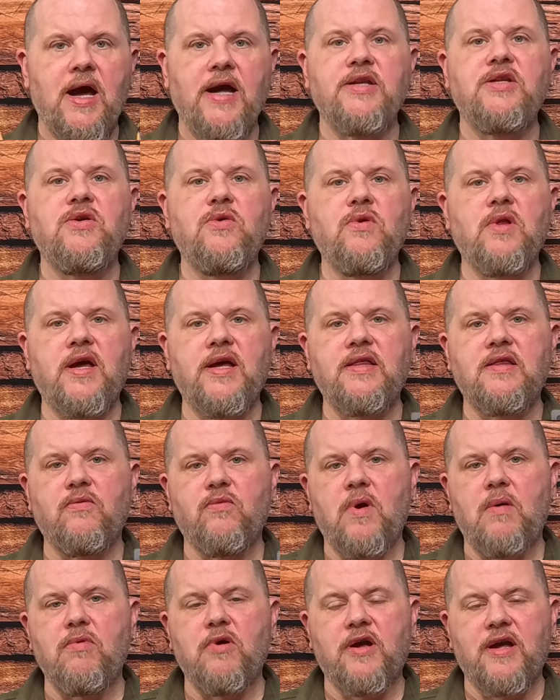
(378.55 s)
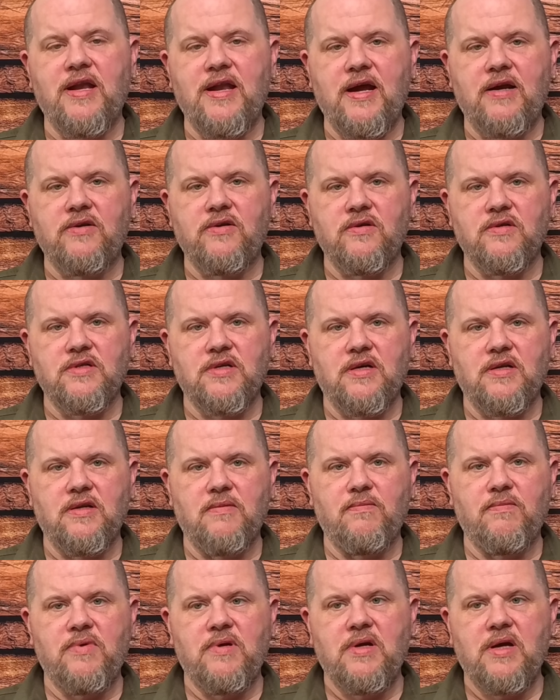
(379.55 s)
I do like the rubber connectors on
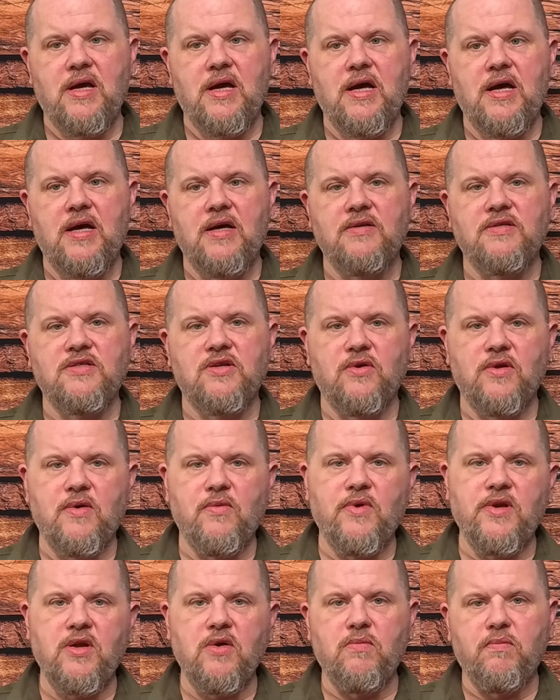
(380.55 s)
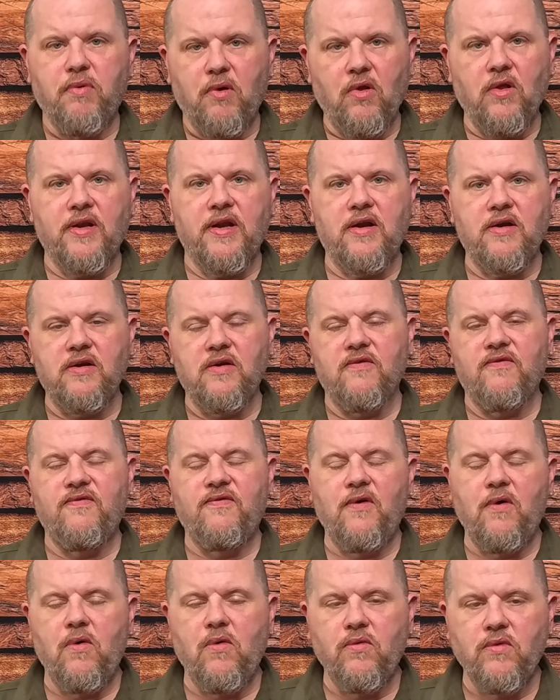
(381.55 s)
them, so that when you pull it out of your
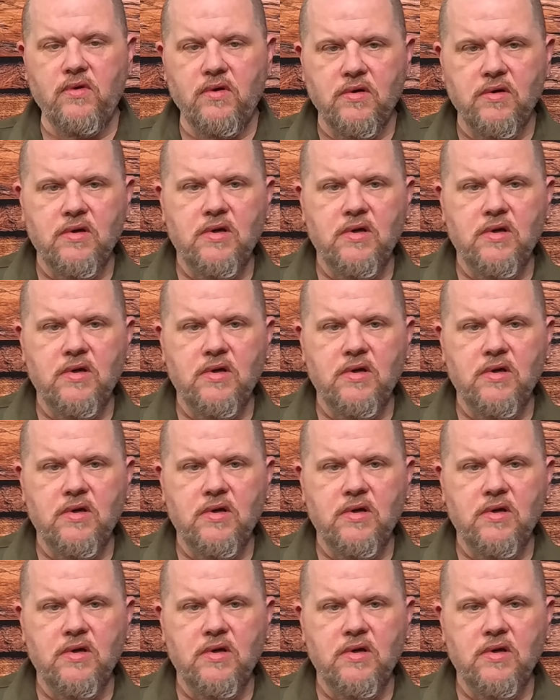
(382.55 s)
phone,